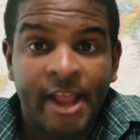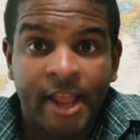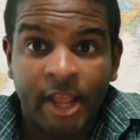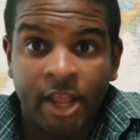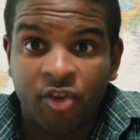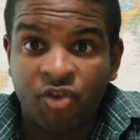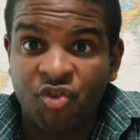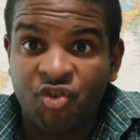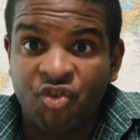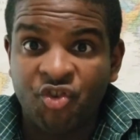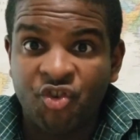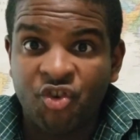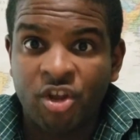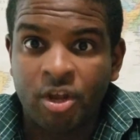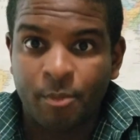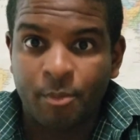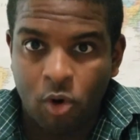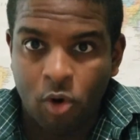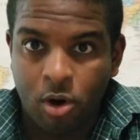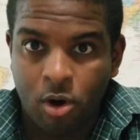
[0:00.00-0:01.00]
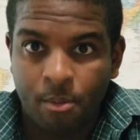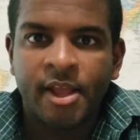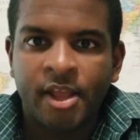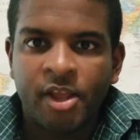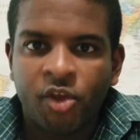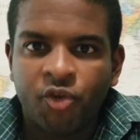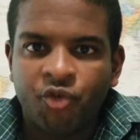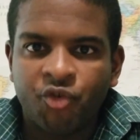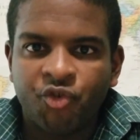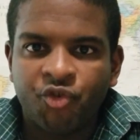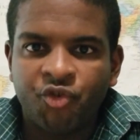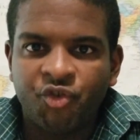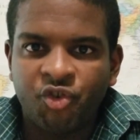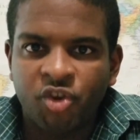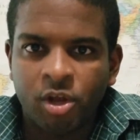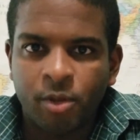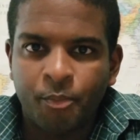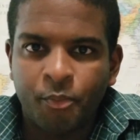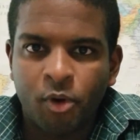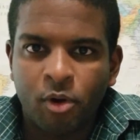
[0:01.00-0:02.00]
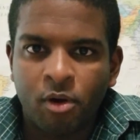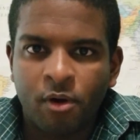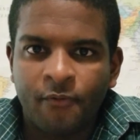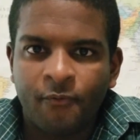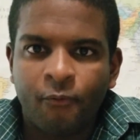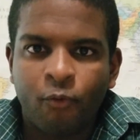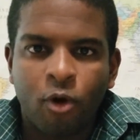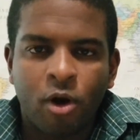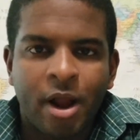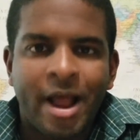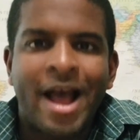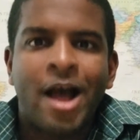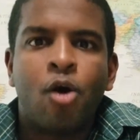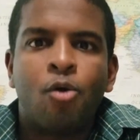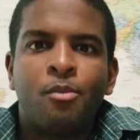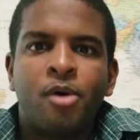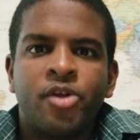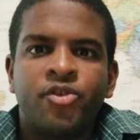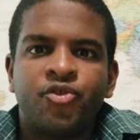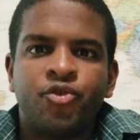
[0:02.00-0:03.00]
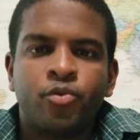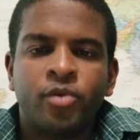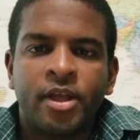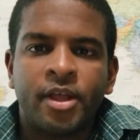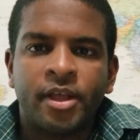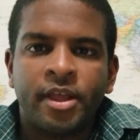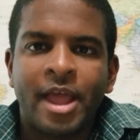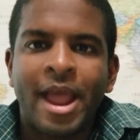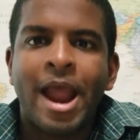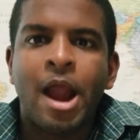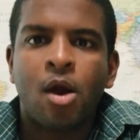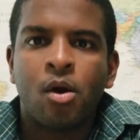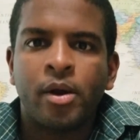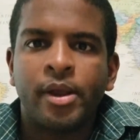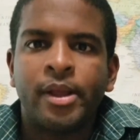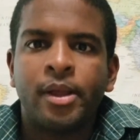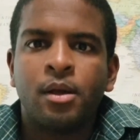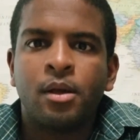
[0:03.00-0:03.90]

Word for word: It's cheaper. It's cheaper for how much you can carry